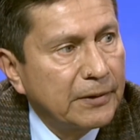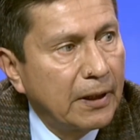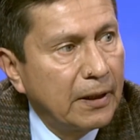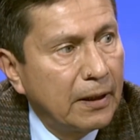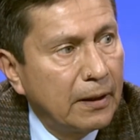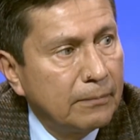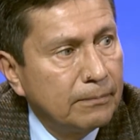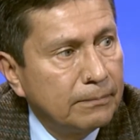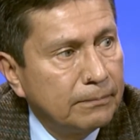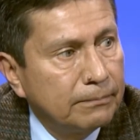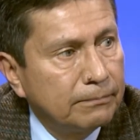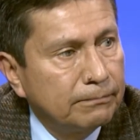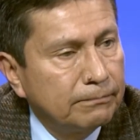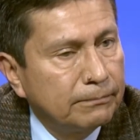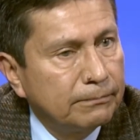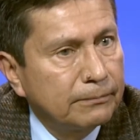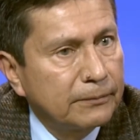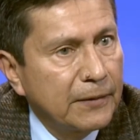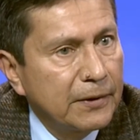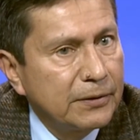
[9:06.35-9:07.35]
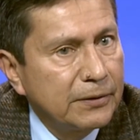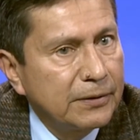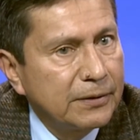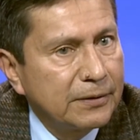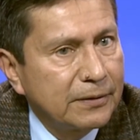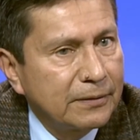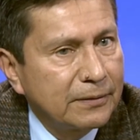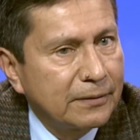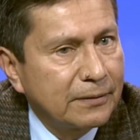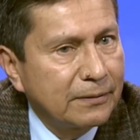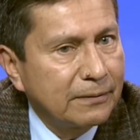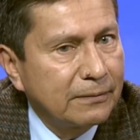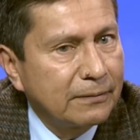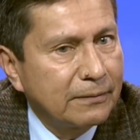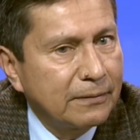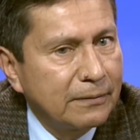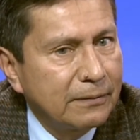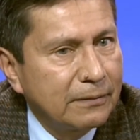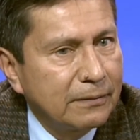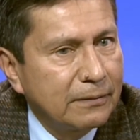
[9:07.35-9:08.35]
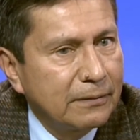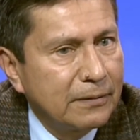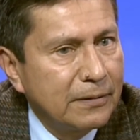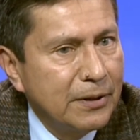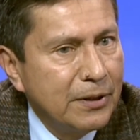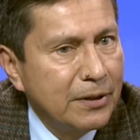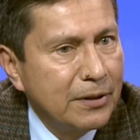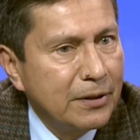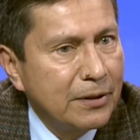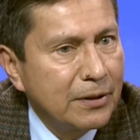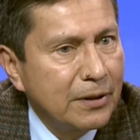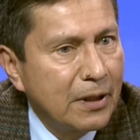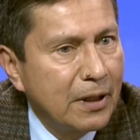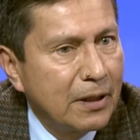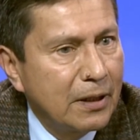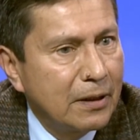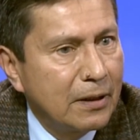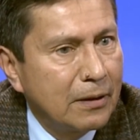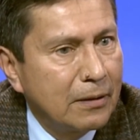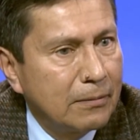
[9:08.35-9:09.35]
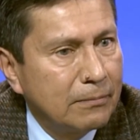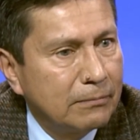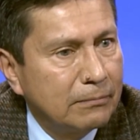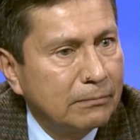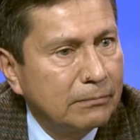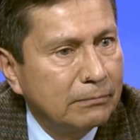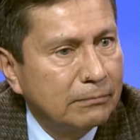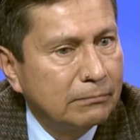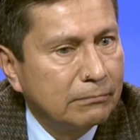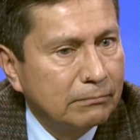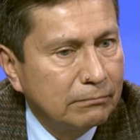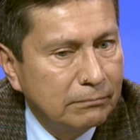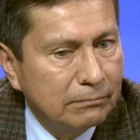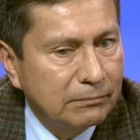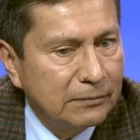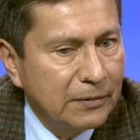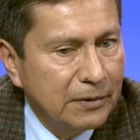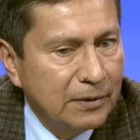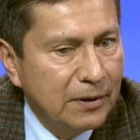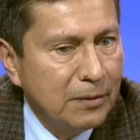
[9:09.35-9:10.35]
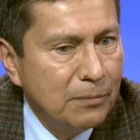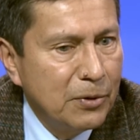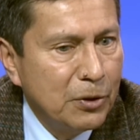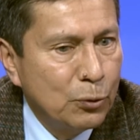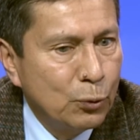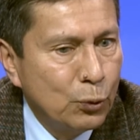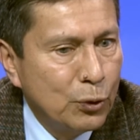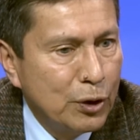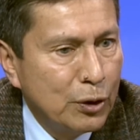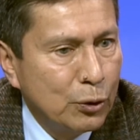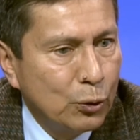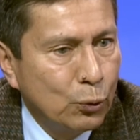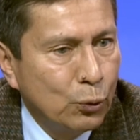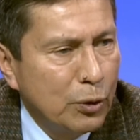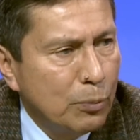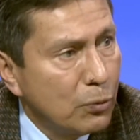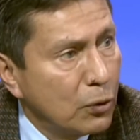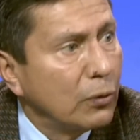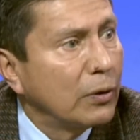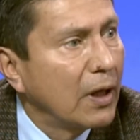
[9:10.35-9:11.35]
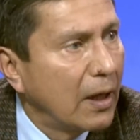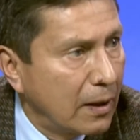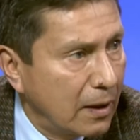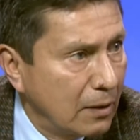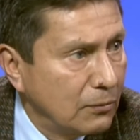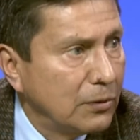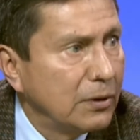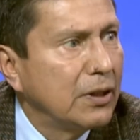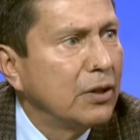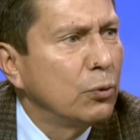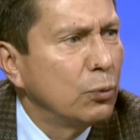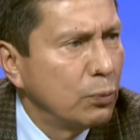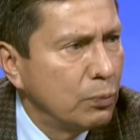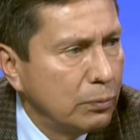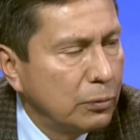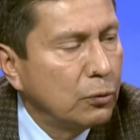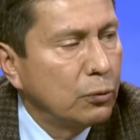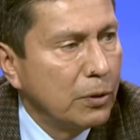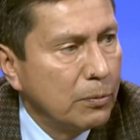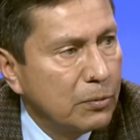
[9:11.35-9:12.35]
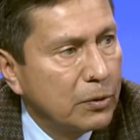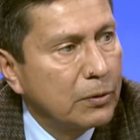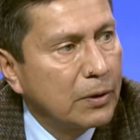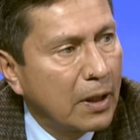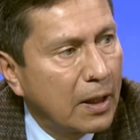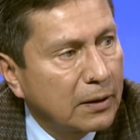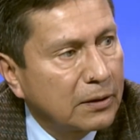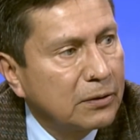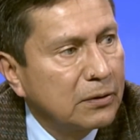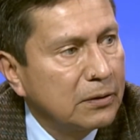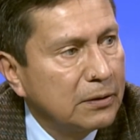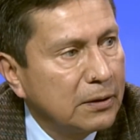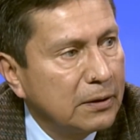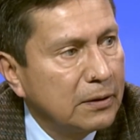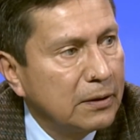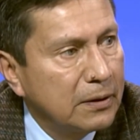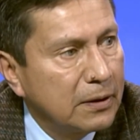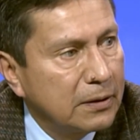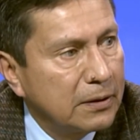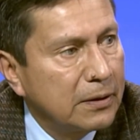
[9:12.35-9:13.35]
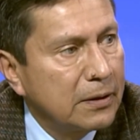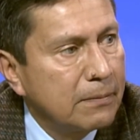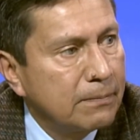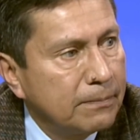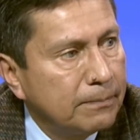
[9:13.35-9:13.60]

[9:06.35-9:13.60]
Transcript: um, it's near um, in between twinbrook around twinbrook actually mm-hmm. in the area